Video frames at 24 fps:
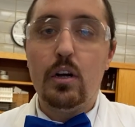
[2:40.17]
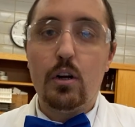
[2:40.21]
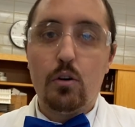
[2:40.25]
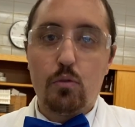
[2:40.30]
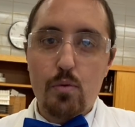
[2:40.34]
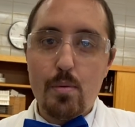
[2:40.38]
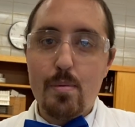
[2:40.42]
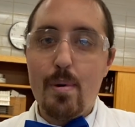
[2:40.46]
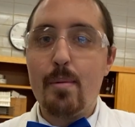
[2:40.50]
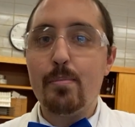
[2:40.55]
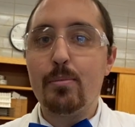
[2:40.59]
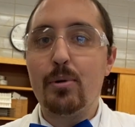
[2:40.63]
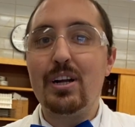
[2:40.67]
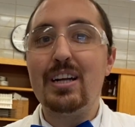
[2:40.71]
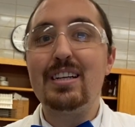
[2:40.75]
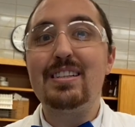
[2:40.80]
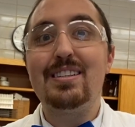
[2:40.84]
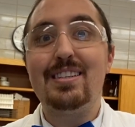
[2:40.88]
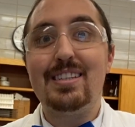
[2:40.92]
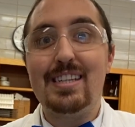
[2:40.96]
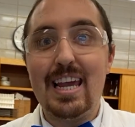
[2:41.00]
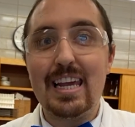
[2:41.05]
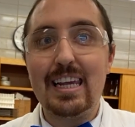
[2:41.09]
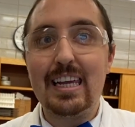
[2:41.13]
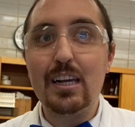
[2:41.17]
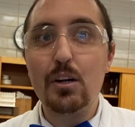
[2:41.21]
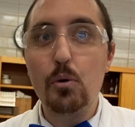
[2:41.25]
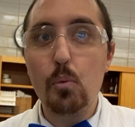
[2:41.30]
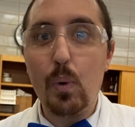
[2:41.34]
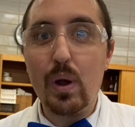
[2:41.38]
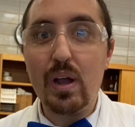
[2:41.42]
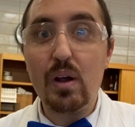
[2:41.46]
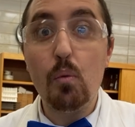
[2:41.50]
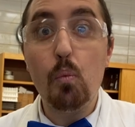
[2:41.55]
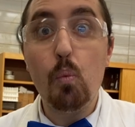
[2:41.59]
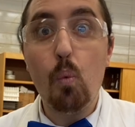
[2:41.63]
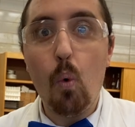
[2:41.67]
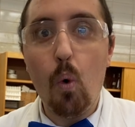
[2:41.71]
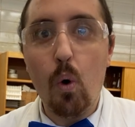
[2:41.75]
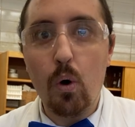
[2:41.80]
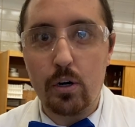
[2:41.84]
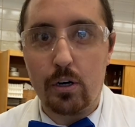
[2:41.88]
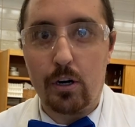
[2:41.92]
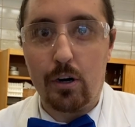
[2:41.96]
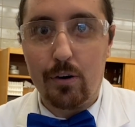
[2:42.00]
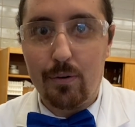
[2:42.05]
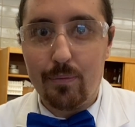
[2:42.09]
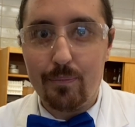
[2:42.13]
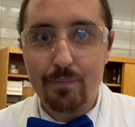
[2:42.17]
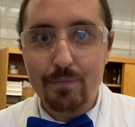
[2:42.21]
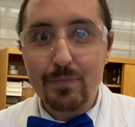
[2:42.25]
Remember, it's taking away a water.